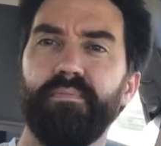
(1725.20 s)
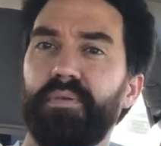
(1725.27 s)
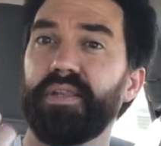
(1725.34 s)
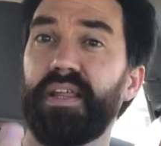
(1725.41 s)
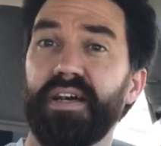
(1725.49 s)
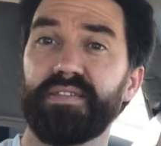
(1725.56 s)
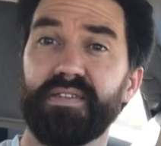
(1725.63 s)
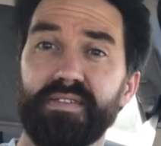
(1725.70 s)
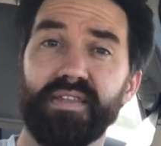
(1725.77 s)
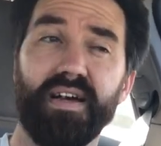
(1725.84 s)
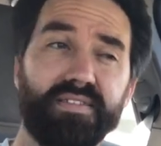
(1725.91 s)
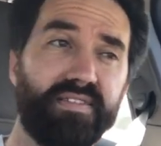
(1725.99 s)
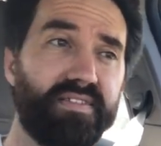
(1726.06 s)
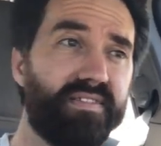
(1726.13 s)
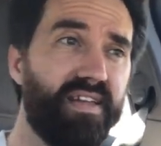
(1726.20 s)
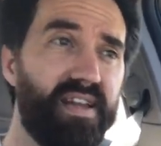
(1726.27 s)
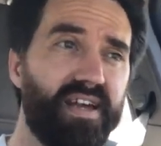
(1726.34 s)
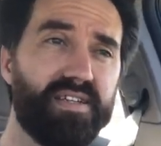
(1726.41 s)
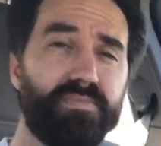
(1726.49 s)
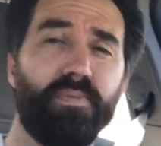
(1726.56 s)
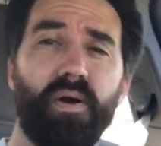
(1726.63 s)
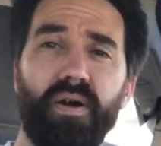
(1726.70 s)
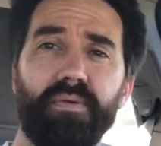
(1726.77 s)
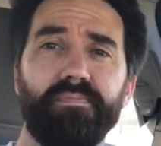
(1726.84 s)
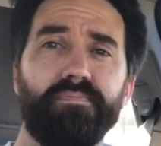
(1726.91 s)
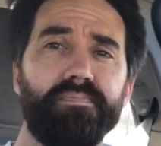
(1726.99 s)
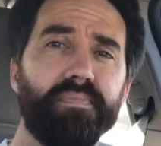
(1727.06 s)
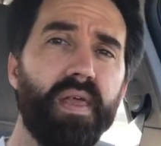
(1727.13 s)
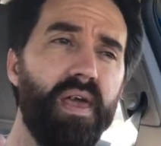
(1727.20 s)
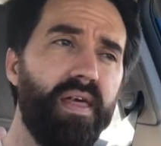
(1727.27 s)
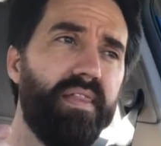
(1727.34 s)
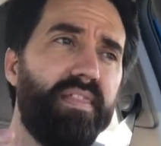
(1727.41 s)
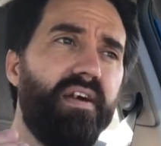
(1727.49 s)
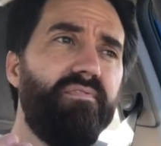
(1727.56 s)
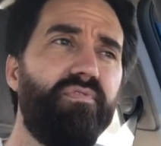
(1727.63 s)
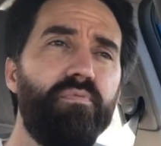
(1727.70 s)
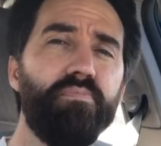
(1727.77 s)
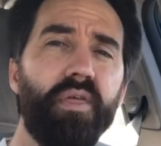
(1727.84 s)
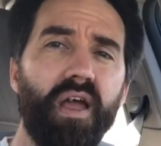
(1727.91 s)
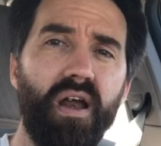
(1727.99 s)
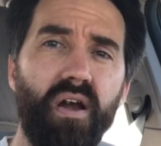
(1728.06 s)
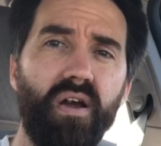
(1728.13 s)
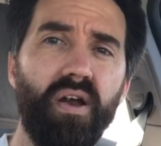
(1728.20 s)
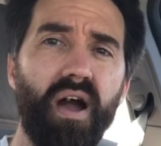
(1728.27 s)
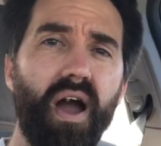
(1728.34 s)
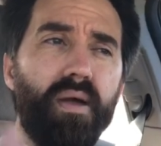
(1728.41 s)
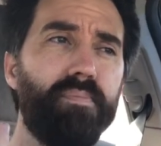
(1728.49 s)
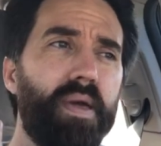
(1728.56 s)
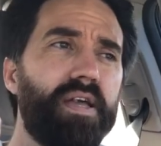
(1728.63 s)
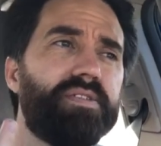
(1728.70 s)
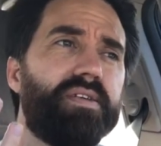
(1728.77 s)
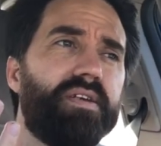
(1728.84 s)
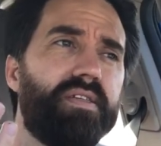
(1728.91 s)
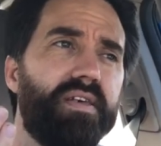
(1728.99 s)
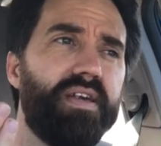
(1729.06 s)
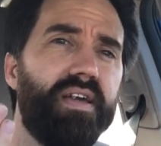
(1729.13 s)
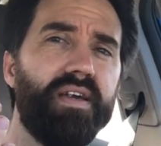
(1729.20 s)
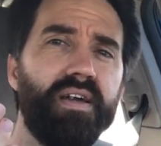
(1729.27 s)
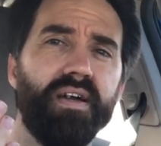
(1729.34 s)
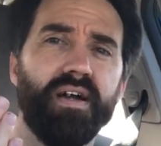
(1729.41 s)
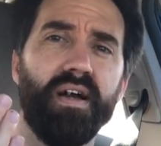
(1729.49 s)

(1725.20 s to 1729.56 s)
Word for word: but that's the next part. Then from there, I basically,